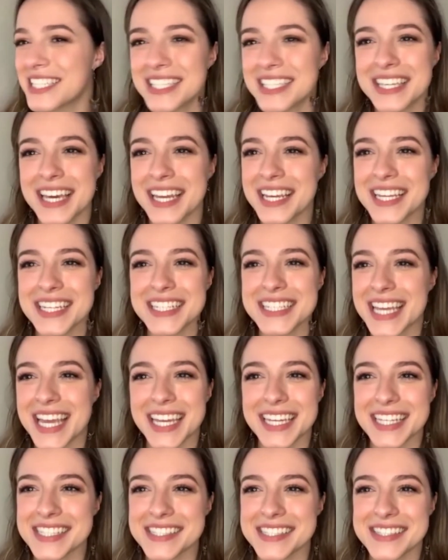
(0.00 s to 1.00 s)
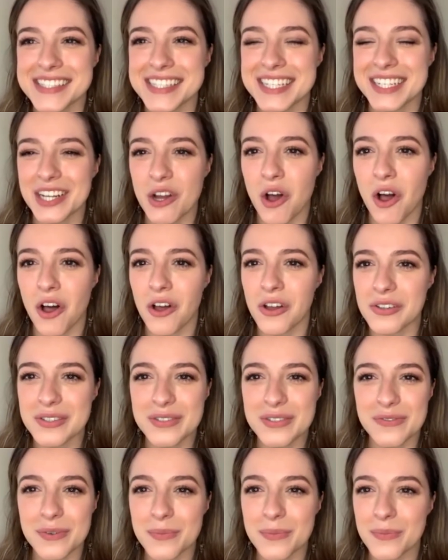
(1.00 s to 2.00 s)
getting texts and
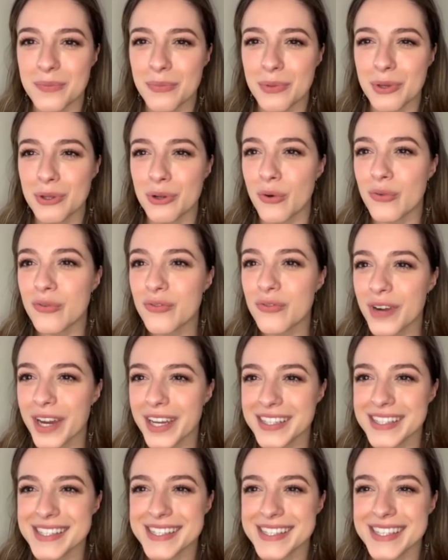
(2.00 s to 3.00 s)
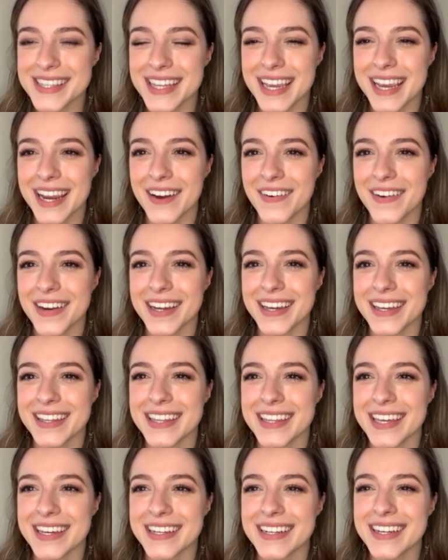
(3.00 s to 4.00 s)
calls from, you know, friends in the area
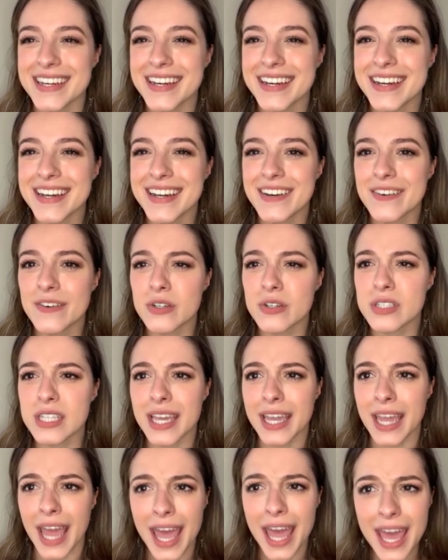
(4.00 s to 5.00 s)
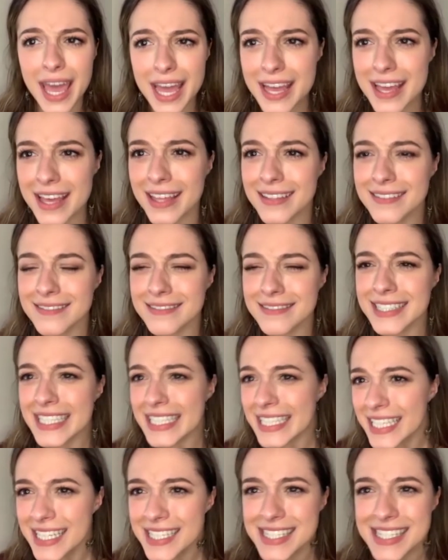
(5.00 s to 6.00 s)
that were saying, hey,
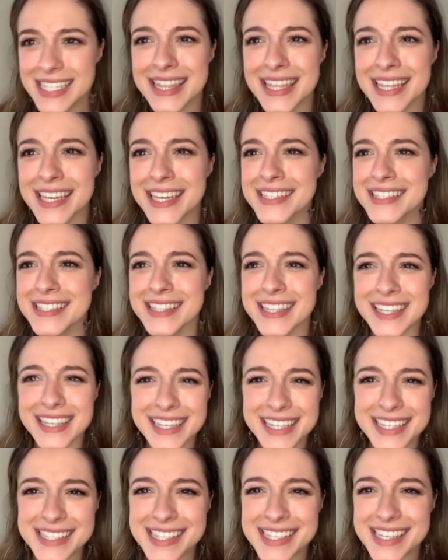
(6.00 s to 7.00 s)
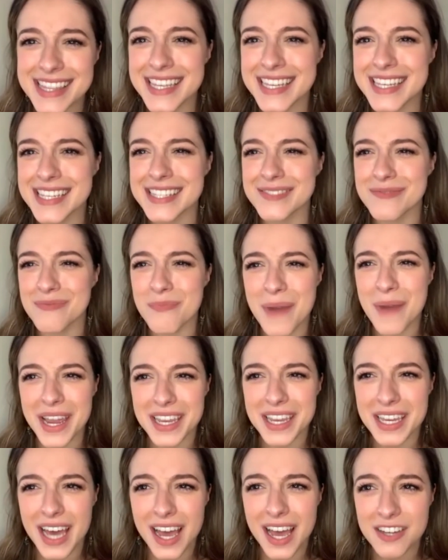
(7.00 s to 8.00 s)
Lily's in this, Lily's in this.
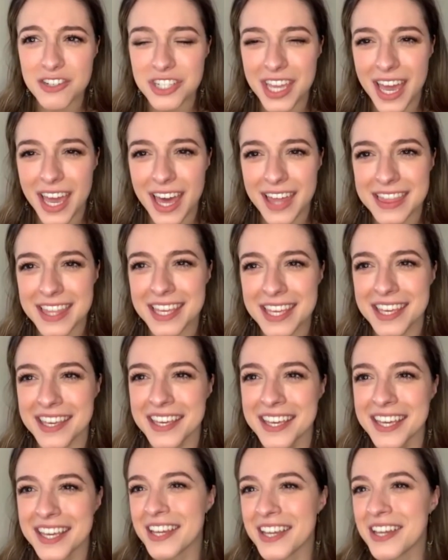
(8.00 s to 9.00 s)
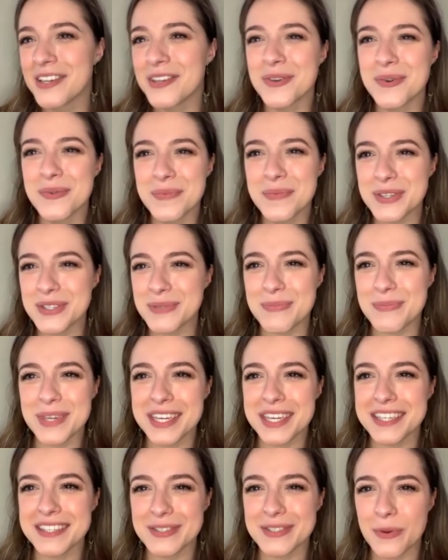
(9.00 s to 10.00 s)
My gosh, Kathy, you must
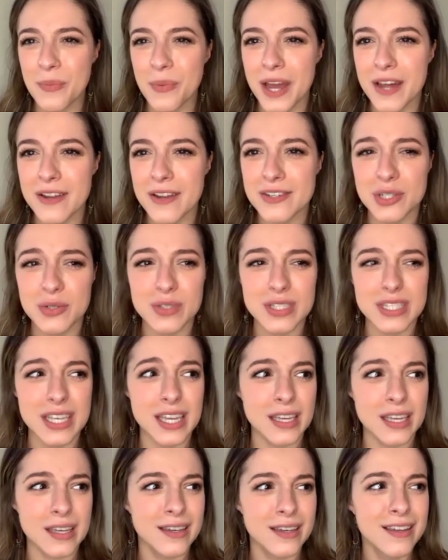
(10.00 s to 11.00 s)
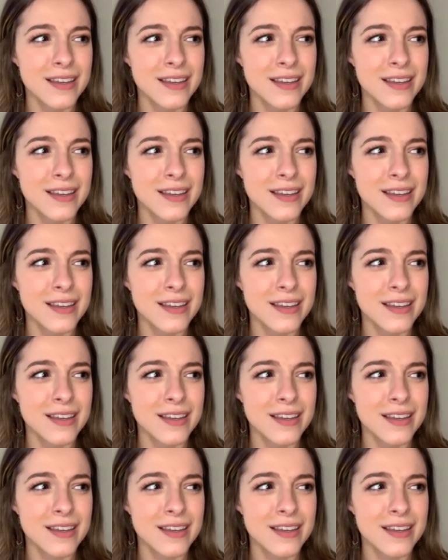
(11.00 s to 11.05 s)
be so proud. She was like,